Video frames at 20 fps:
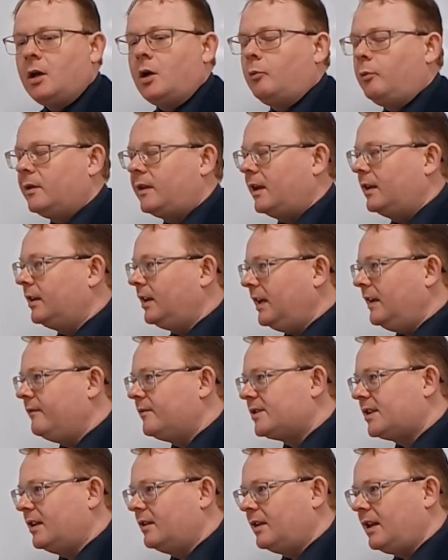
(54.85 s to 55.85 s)
We then leave
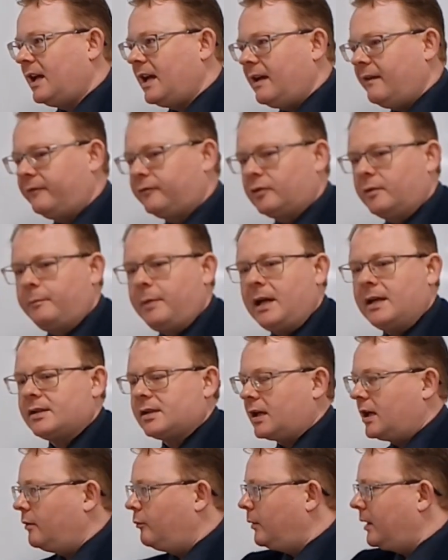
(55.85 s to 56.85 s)
it in there for a
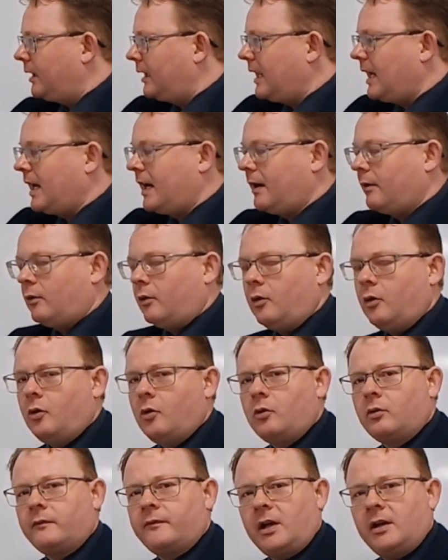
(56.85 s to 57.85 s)
bit and we allow
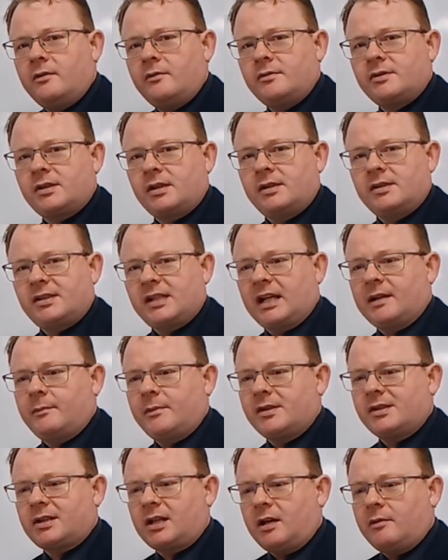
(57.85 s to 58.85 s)
all those
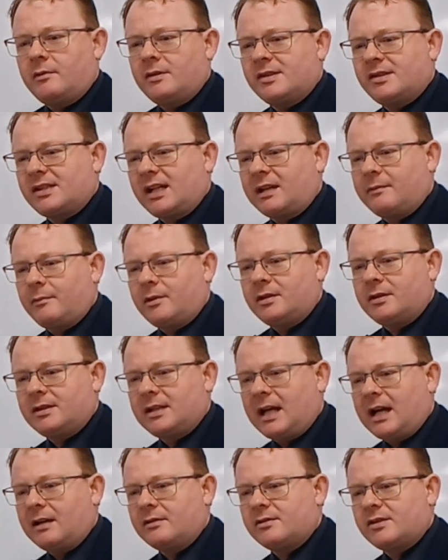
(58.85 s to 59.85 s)
sediment to go and sediment
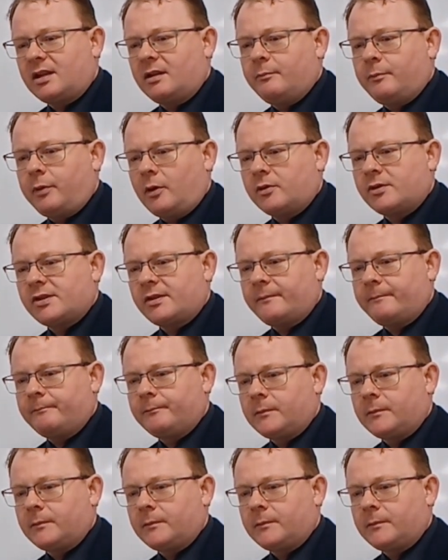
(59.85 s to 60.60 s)
down to the bottom.